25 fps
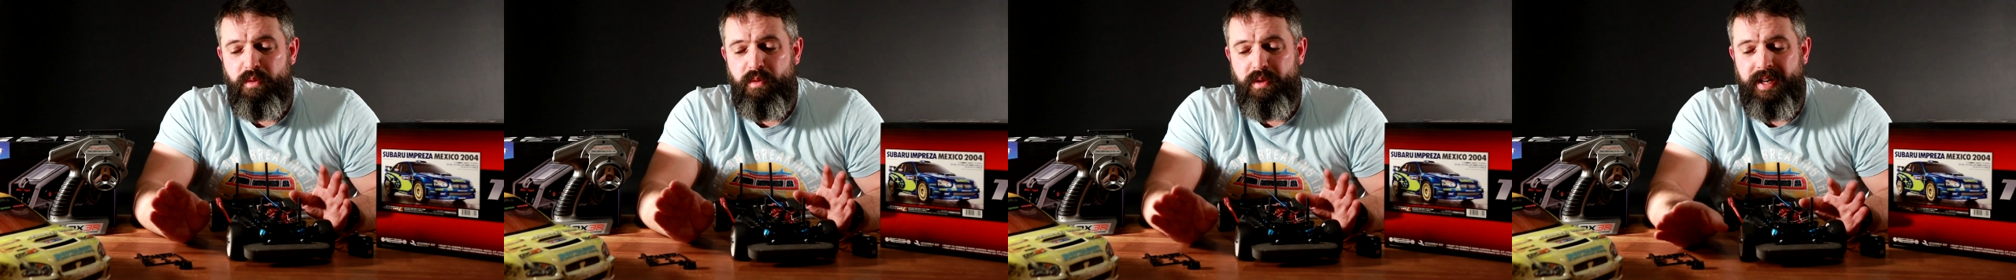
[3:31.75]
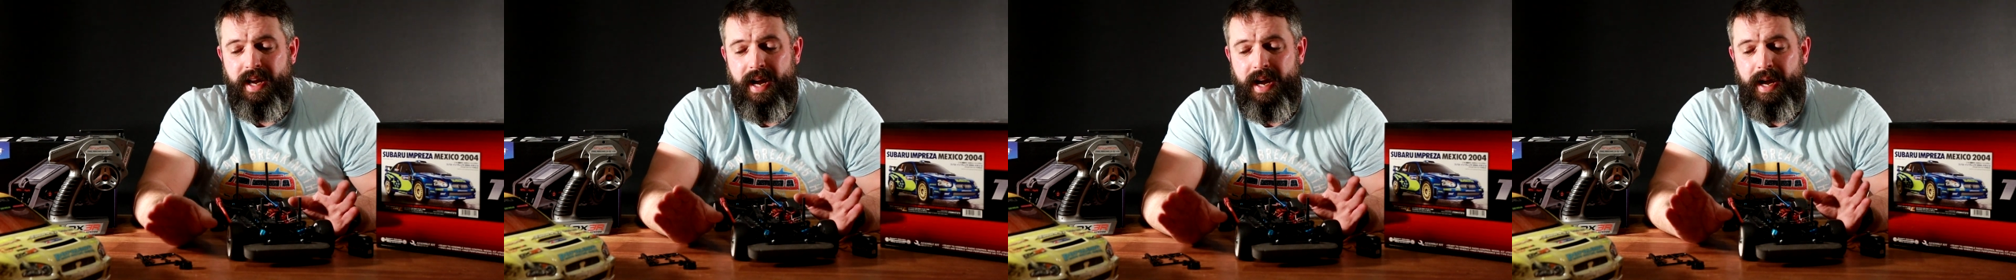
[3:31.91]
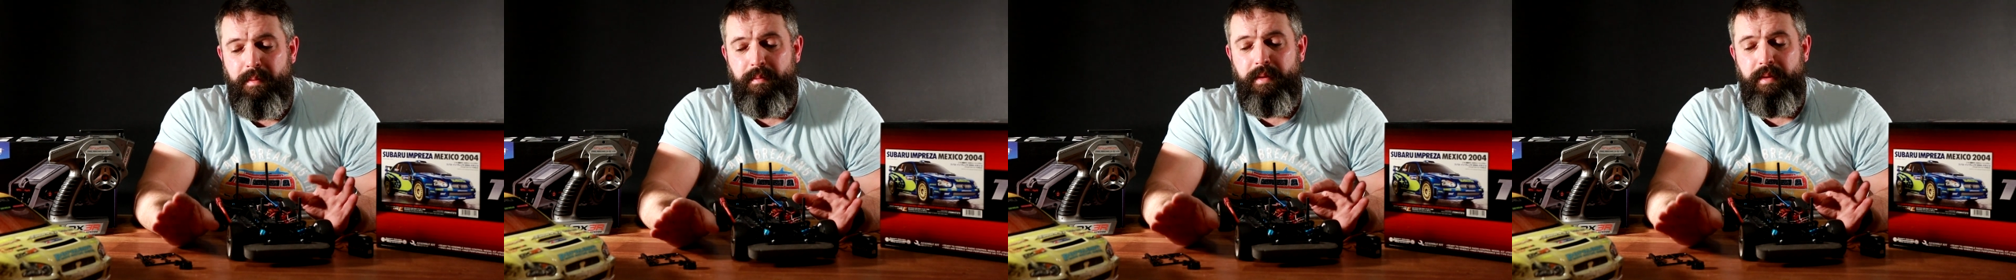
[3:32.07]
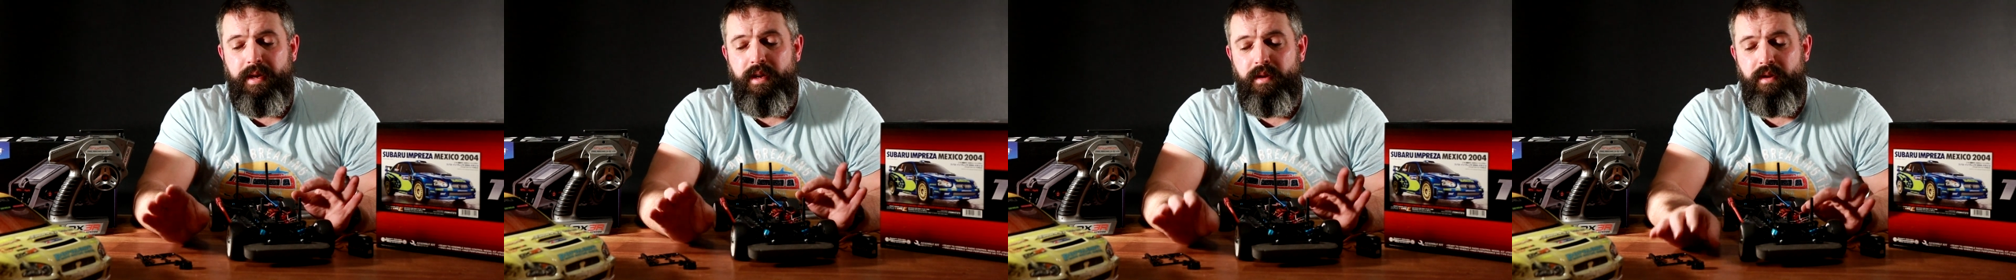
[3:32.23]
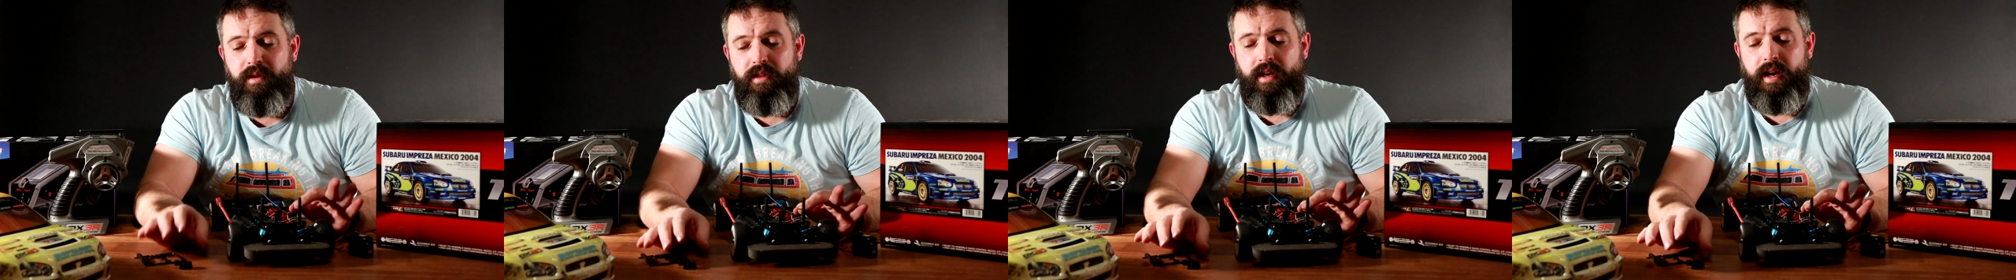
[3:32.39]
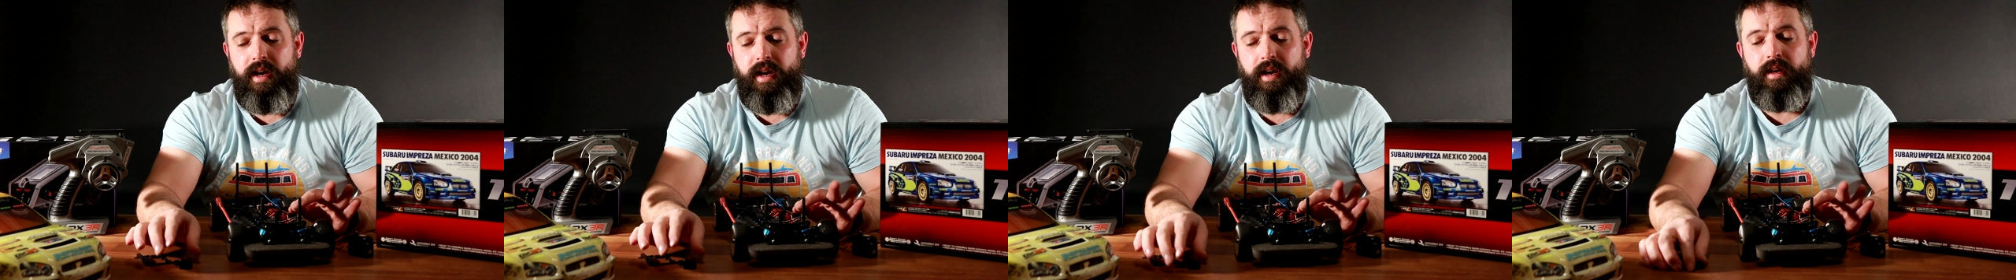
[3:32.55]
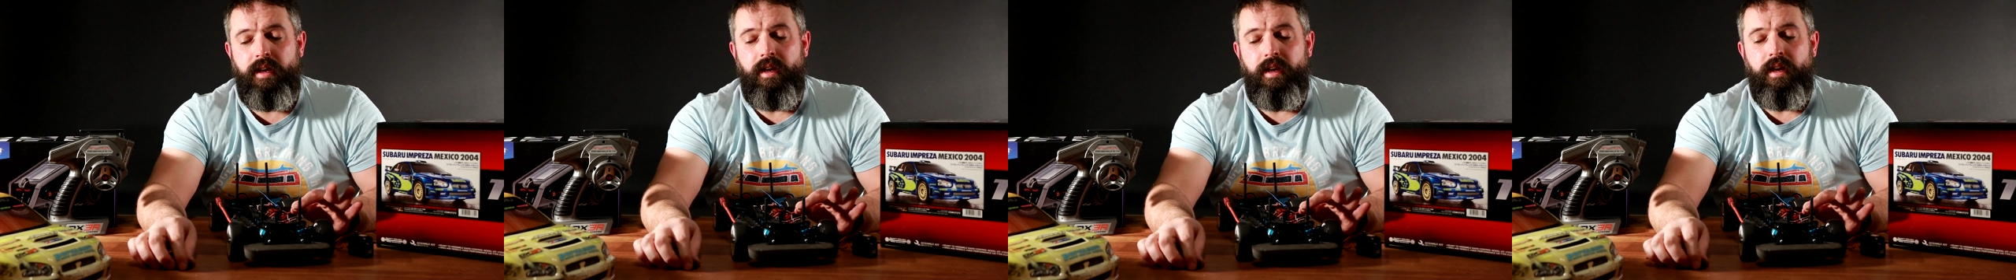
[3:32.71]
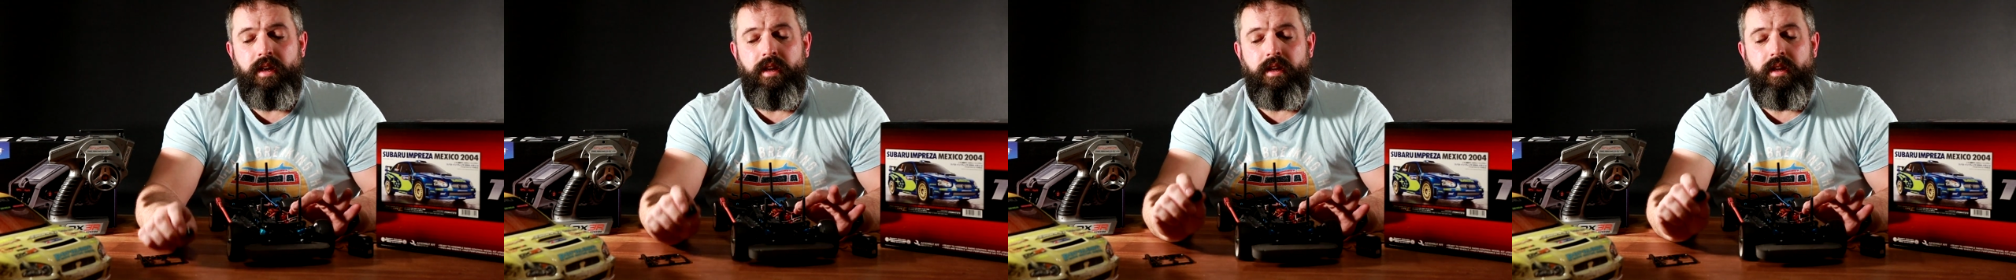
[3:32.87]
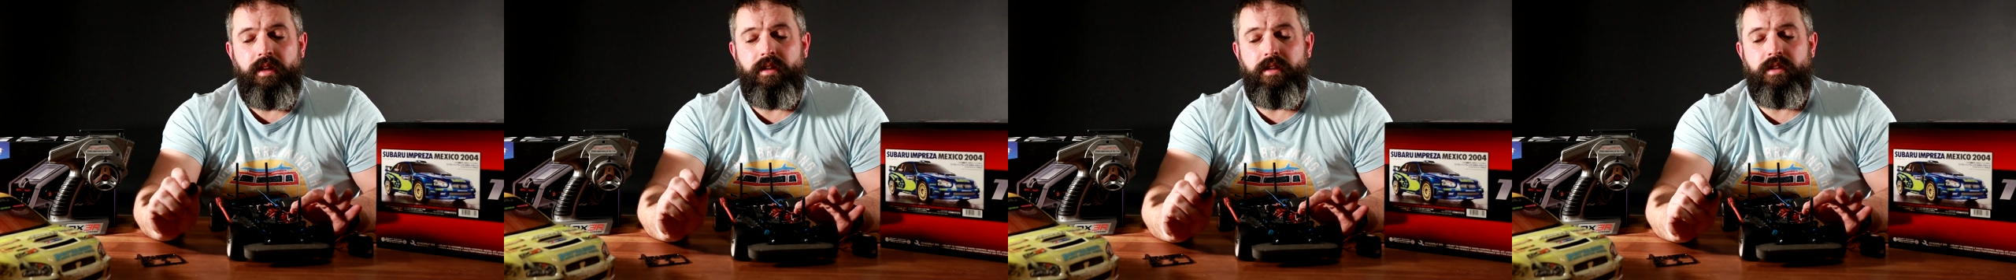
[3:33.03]
I was happy that
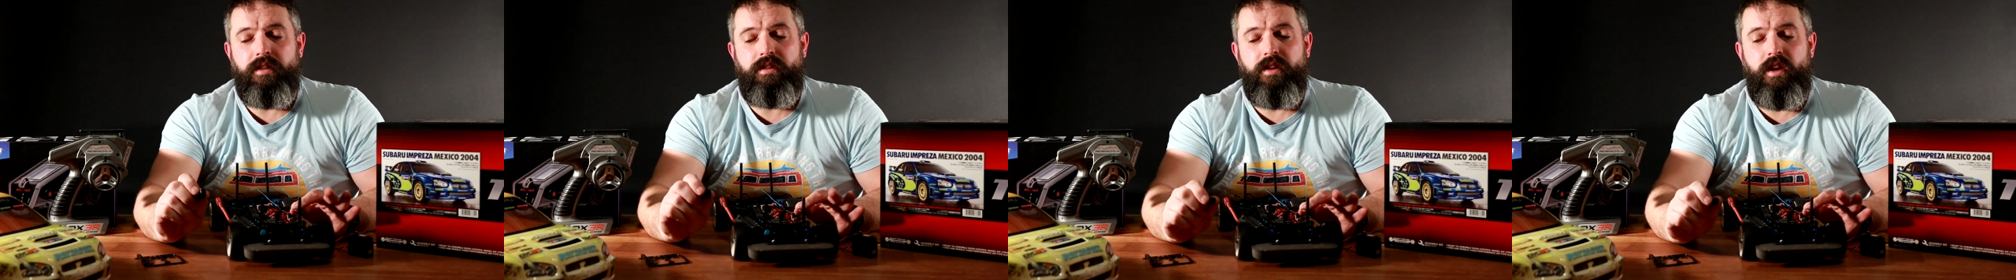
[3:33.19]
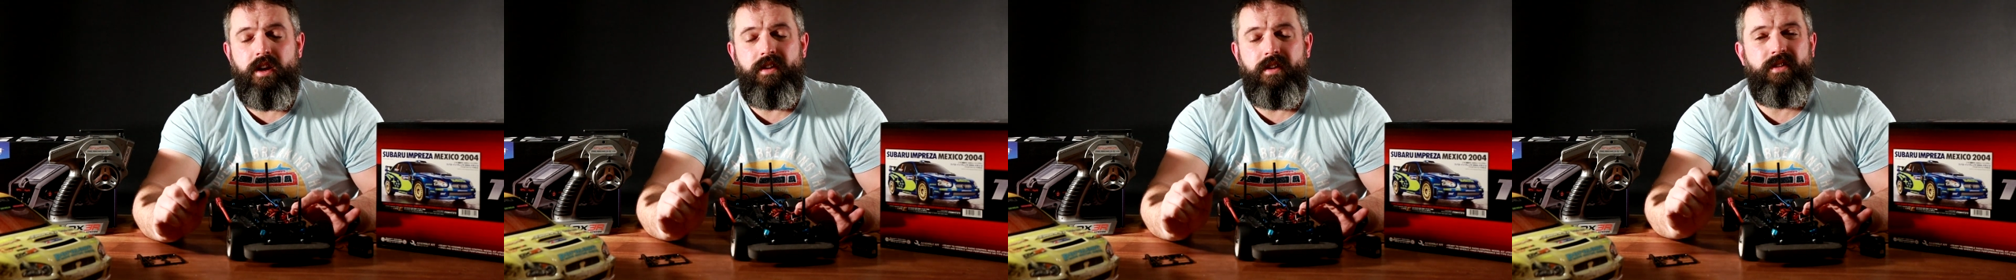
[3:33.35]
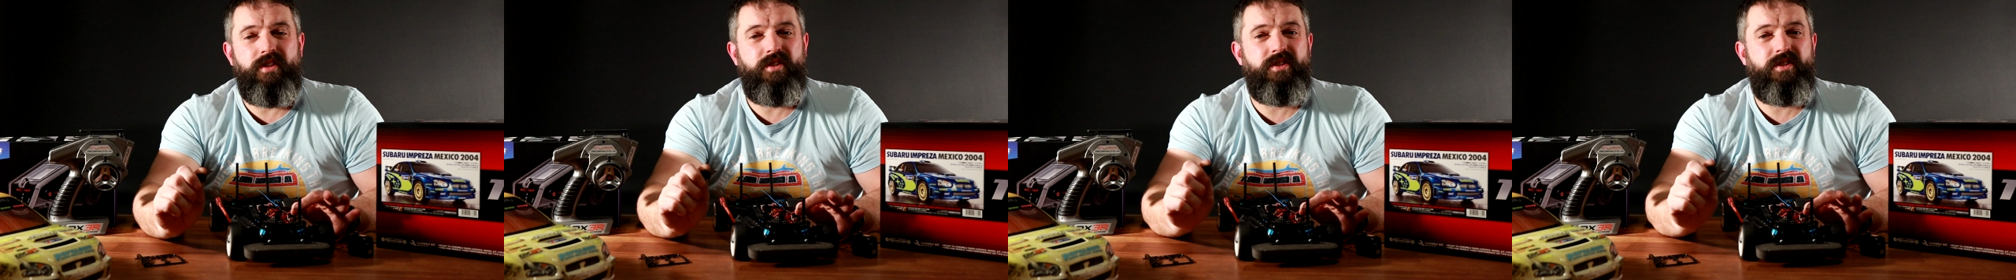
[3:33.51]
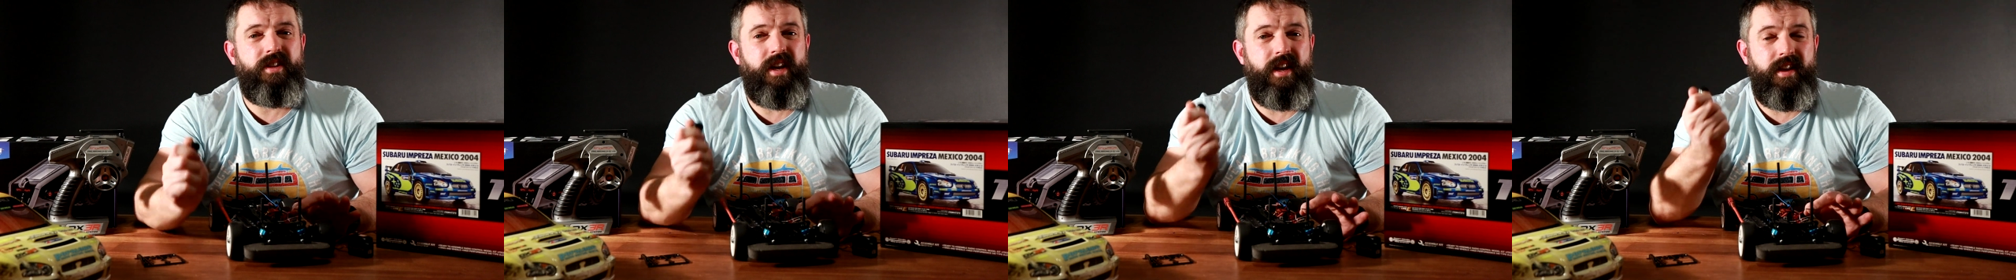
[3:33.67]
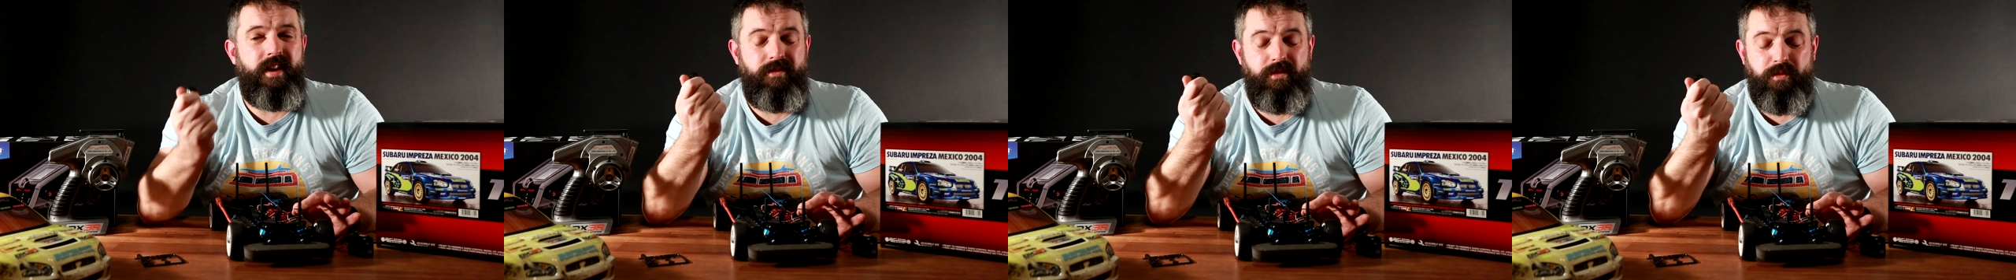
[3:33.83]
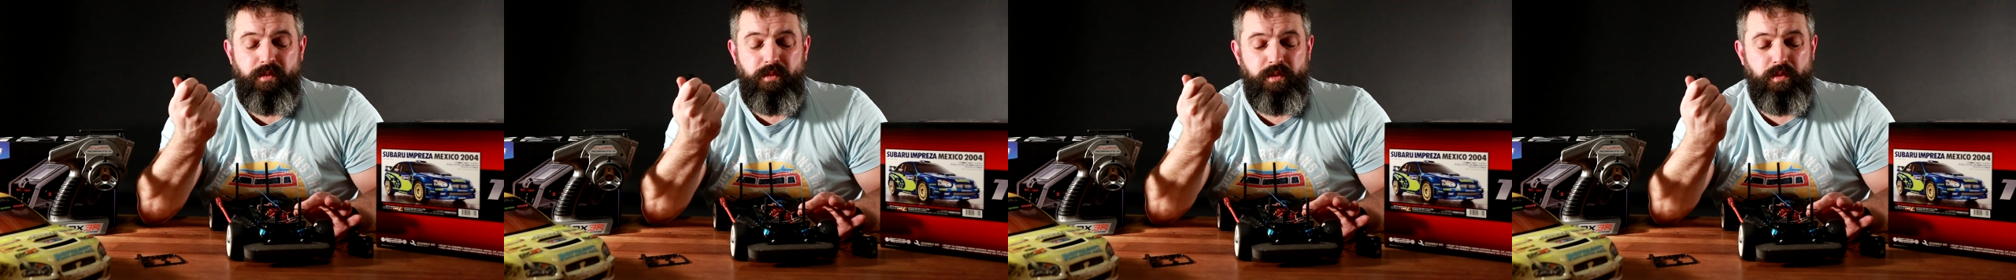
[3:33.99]
the servo saver